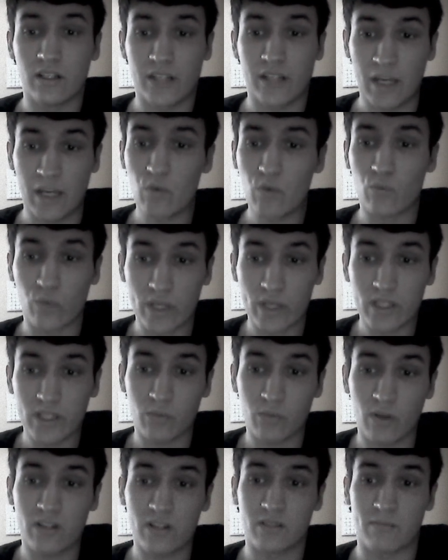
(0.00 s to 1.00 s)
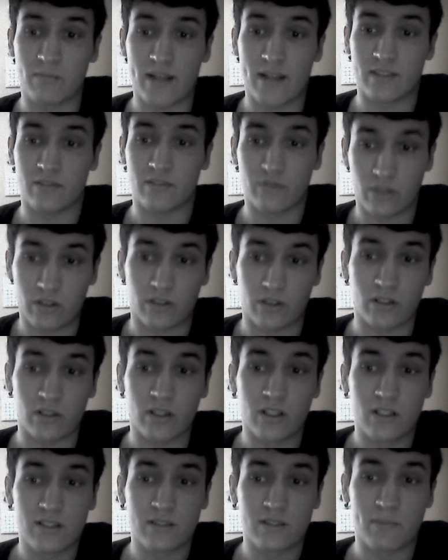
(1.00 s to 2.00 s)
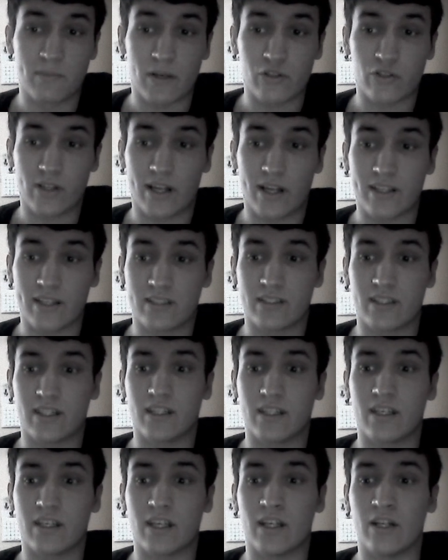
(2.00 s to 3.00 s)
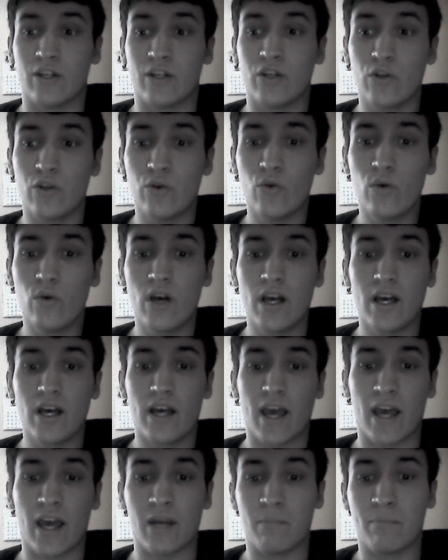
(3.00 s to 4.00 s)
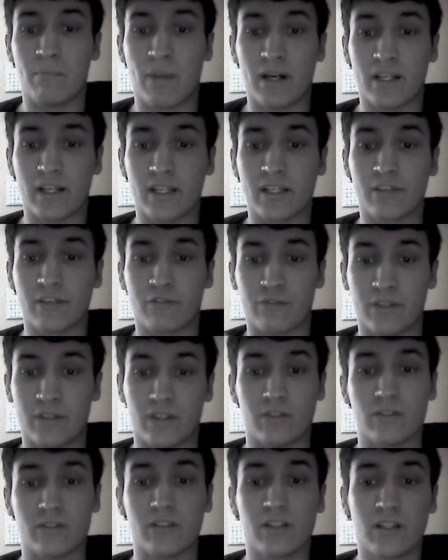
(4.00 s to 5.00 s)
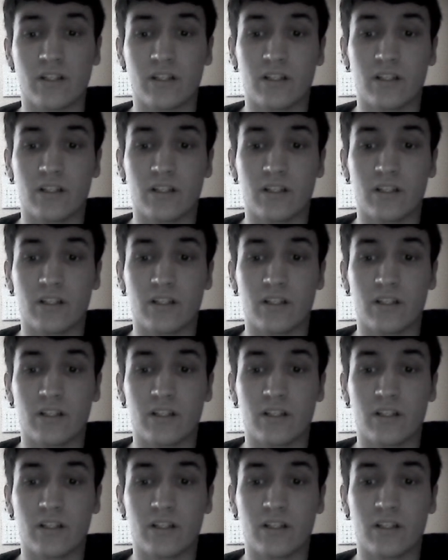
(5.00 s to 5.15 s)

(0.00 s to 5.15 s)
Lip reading: Campbell really was a massive nerd, specializing in a new and budding field.